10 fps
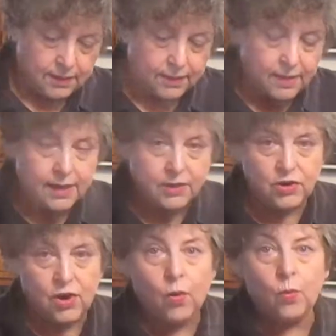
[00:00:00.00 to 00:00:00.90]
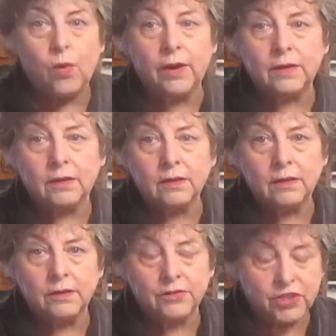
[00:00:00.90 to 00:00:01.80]
Again, you don't want
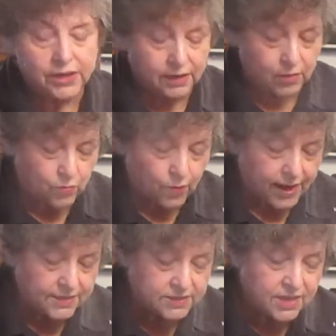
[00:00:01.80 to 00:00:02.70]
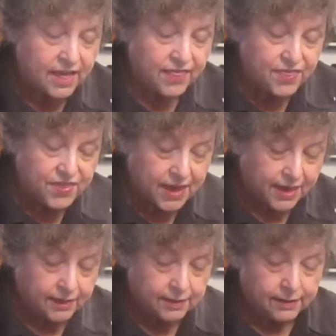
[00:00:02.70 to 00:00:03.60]
your chicken and rice
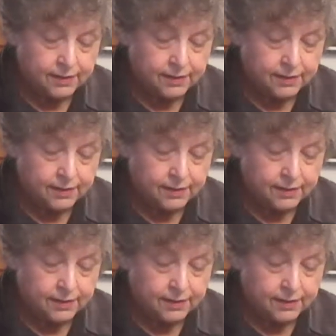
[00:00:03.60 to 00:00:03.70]
thick.